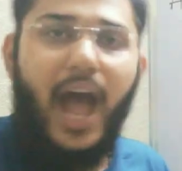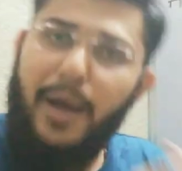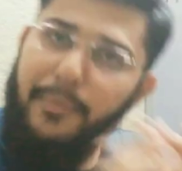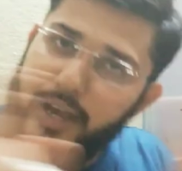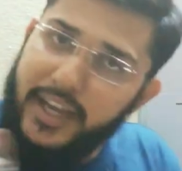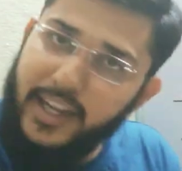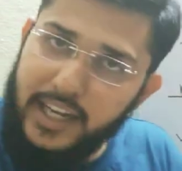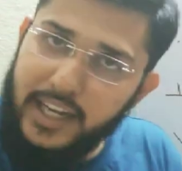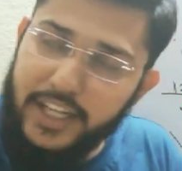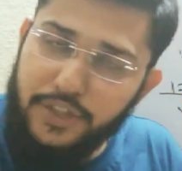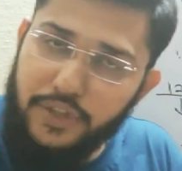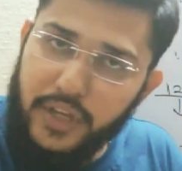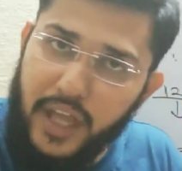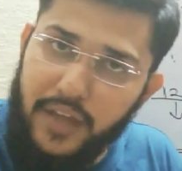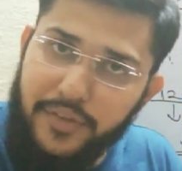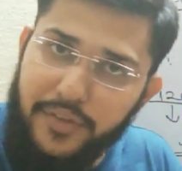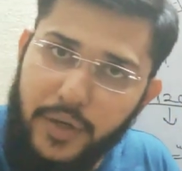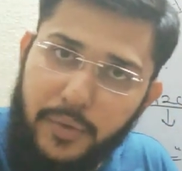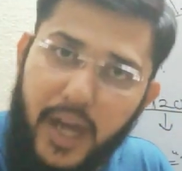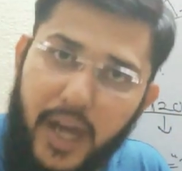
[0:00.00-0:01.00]
Am I clear to
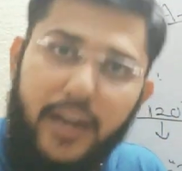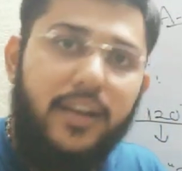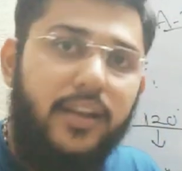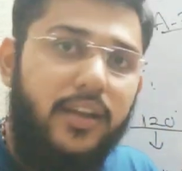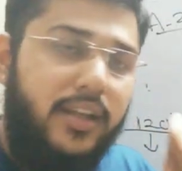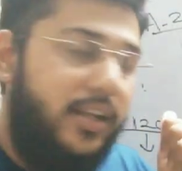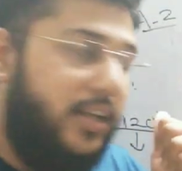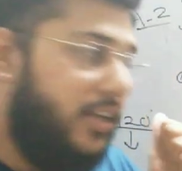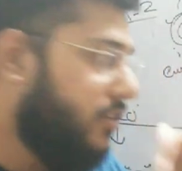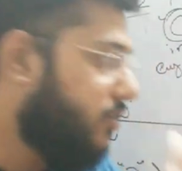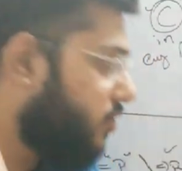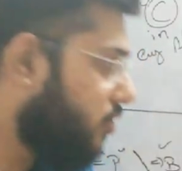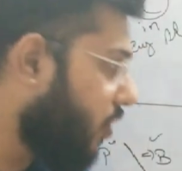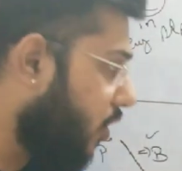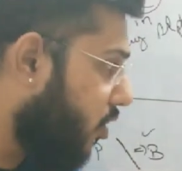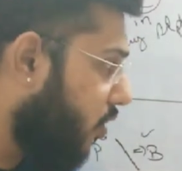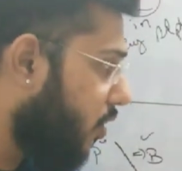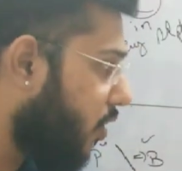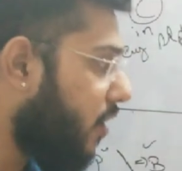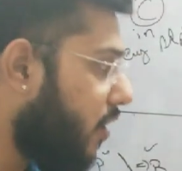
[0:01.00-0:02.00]
everyone?
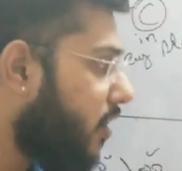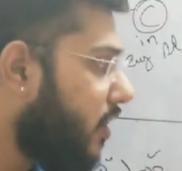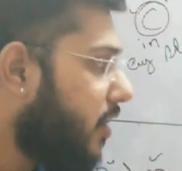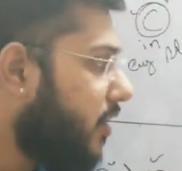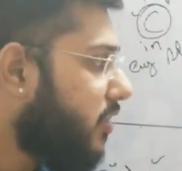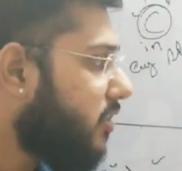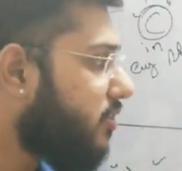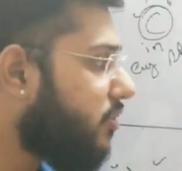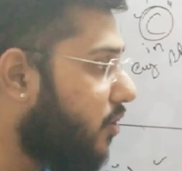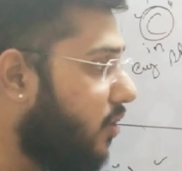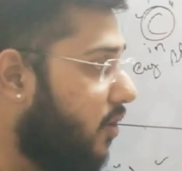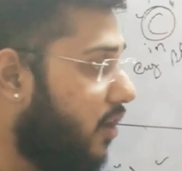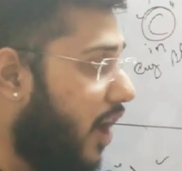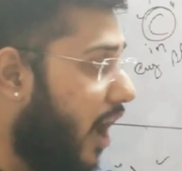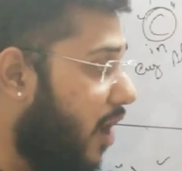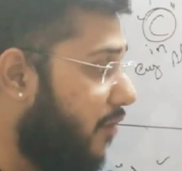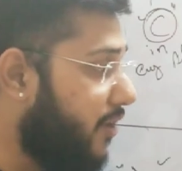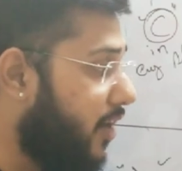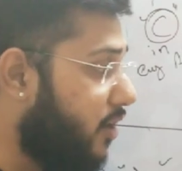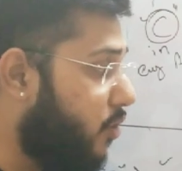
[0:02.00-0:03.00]
So
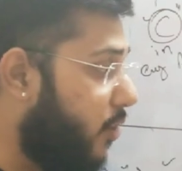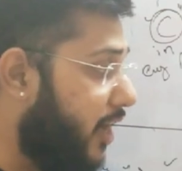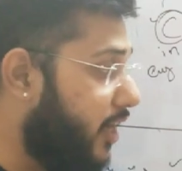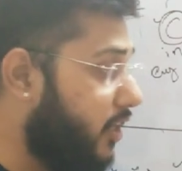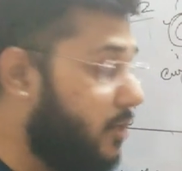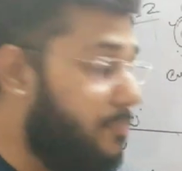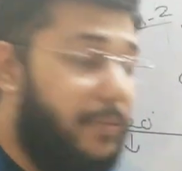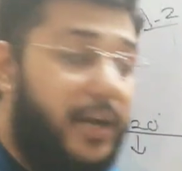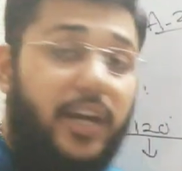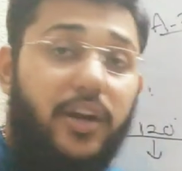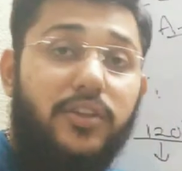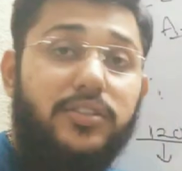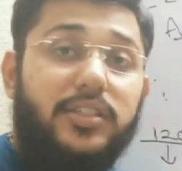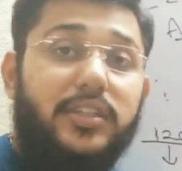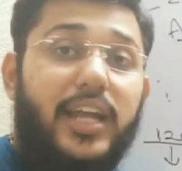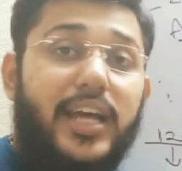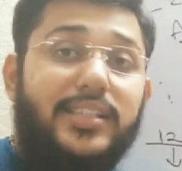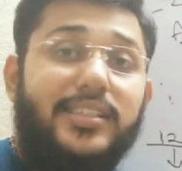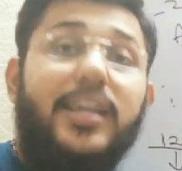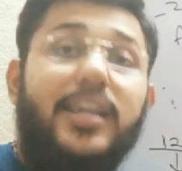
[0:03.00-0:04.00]
how we are going to pronounce
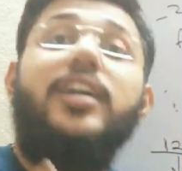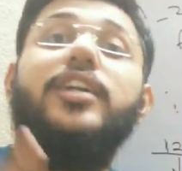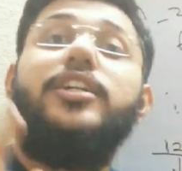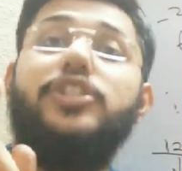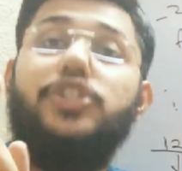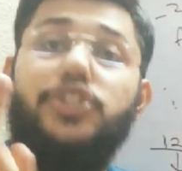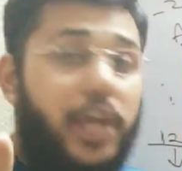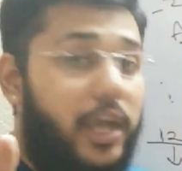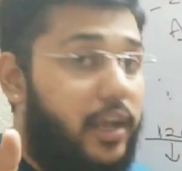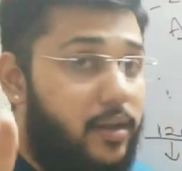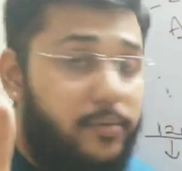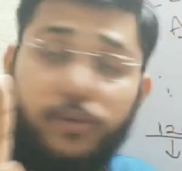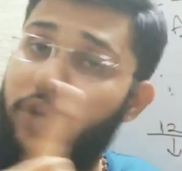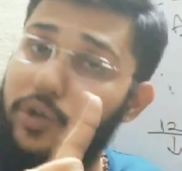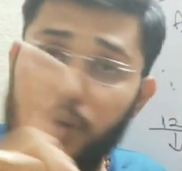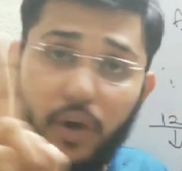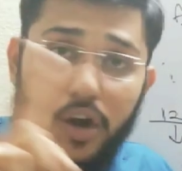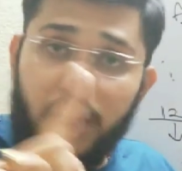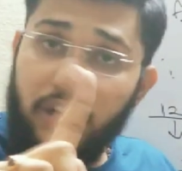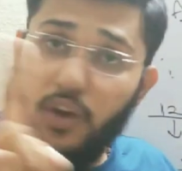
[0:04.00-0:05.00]
it as a Che?
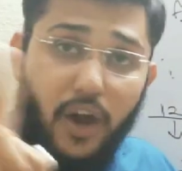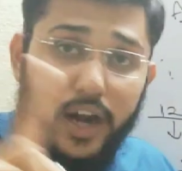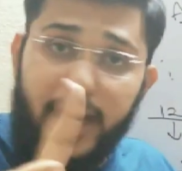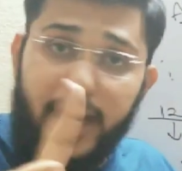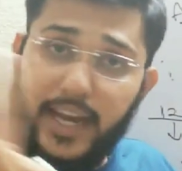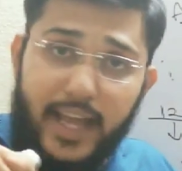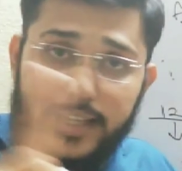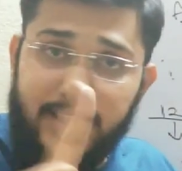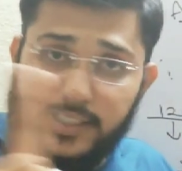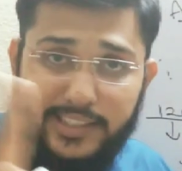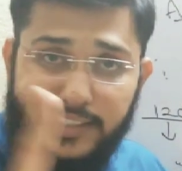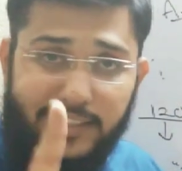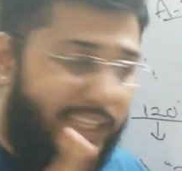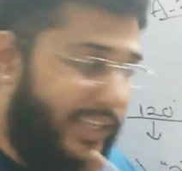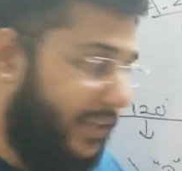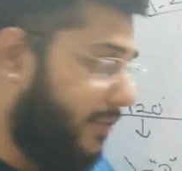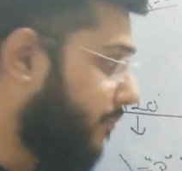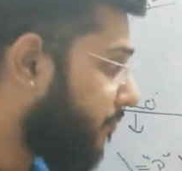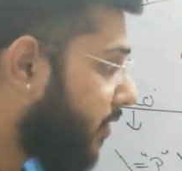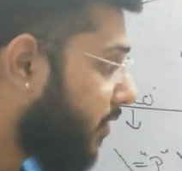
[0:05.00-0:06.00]
Do not call it as a
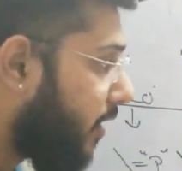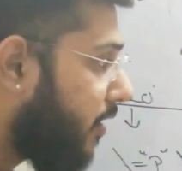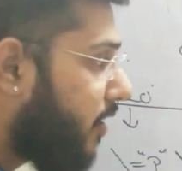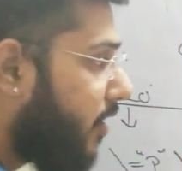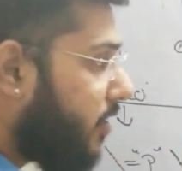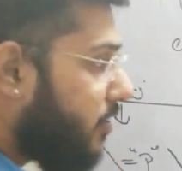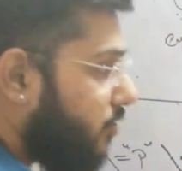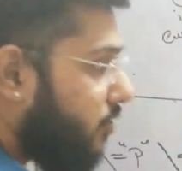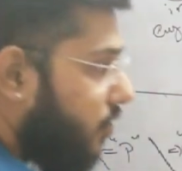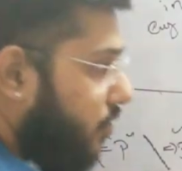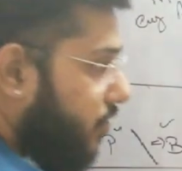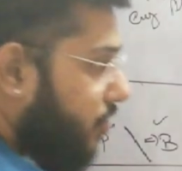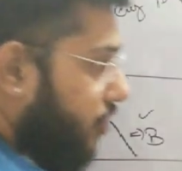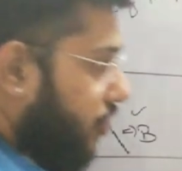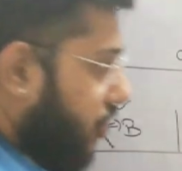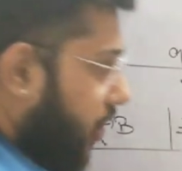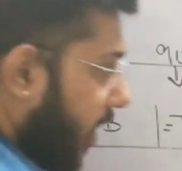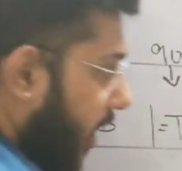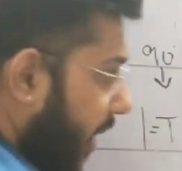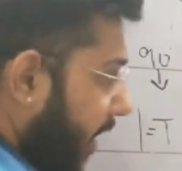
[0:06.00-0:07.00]
C. So
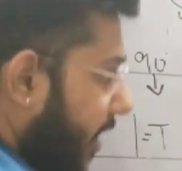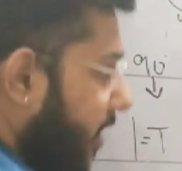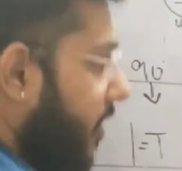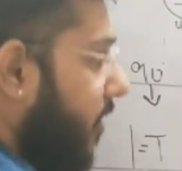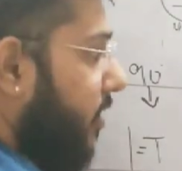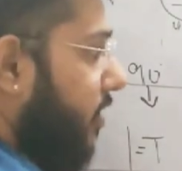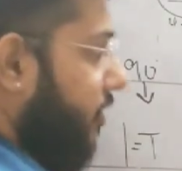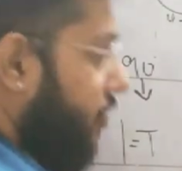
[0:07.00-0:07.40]
Che,